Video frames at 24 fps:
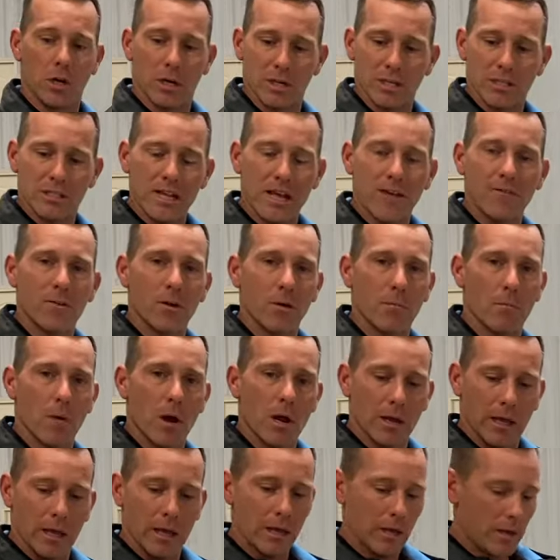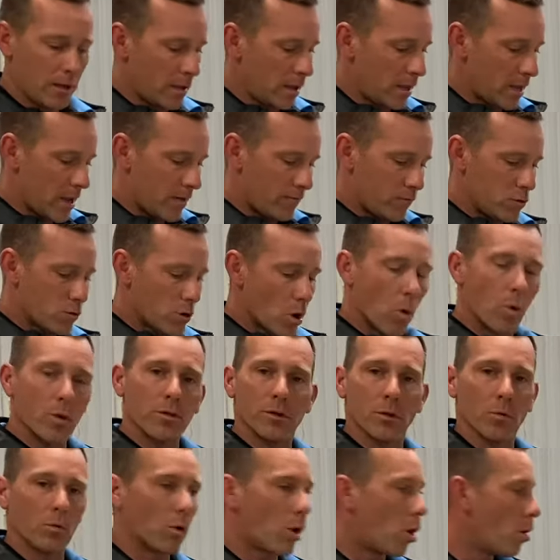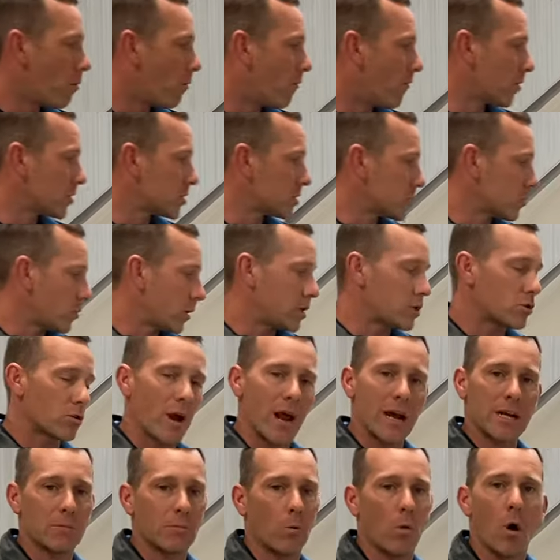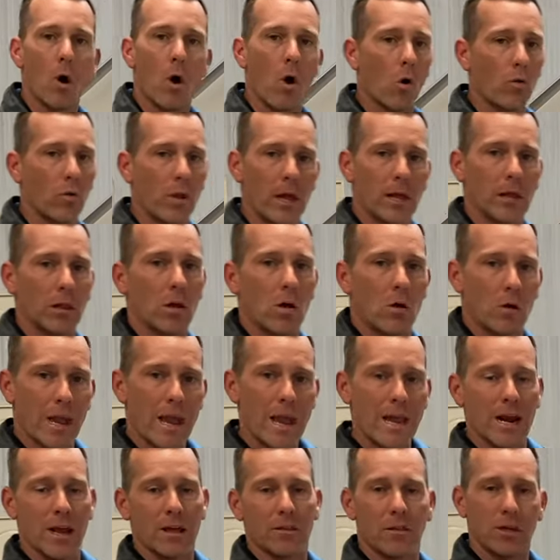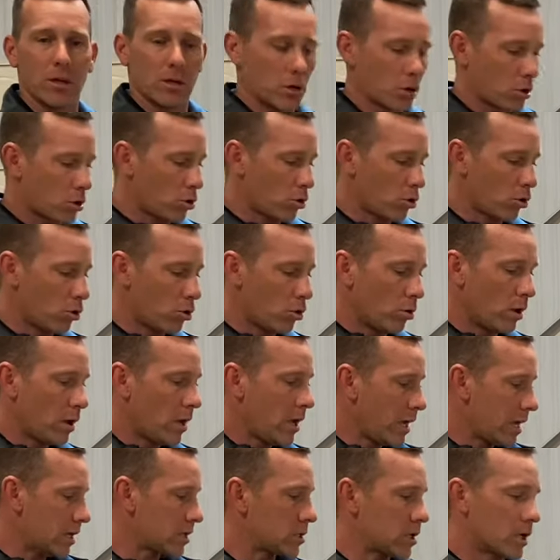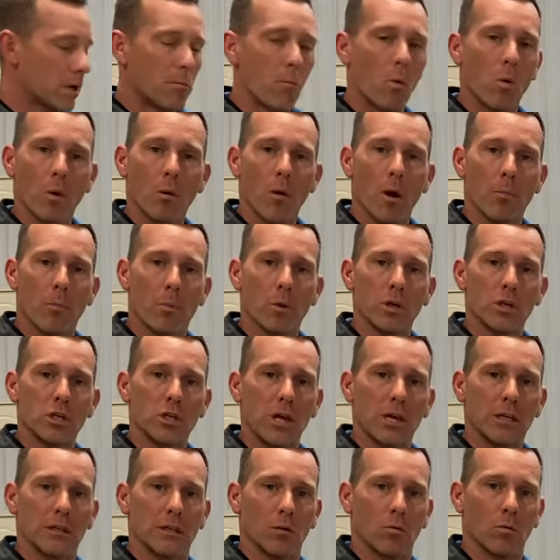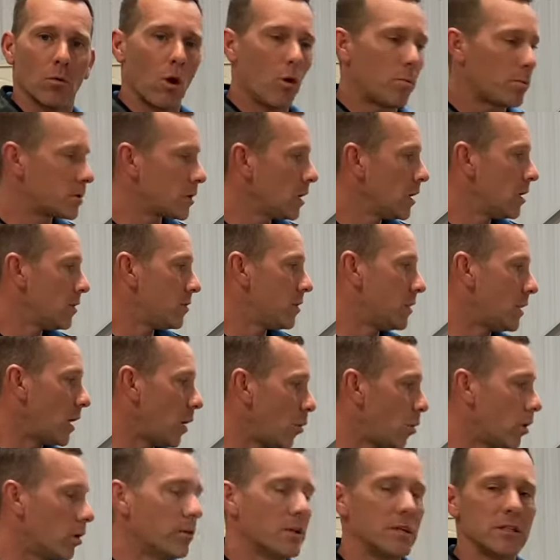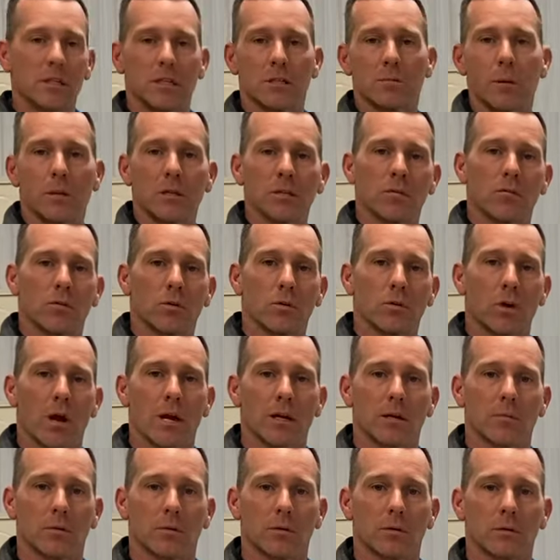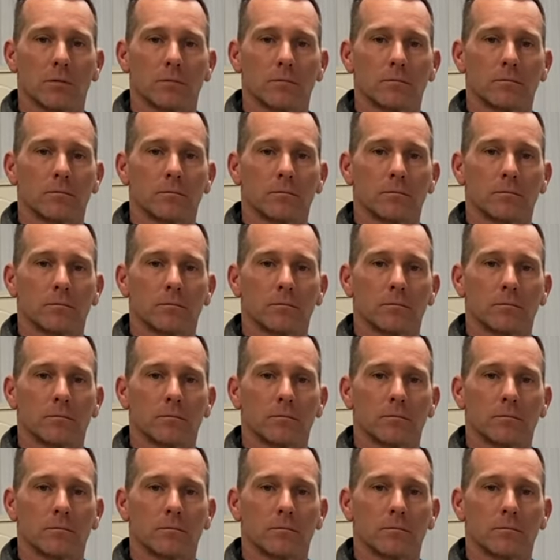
save your money if you go with a rope versus retractable all day long. And I think your crew is gonna more appreciate the ropes than they will these expensive retractables.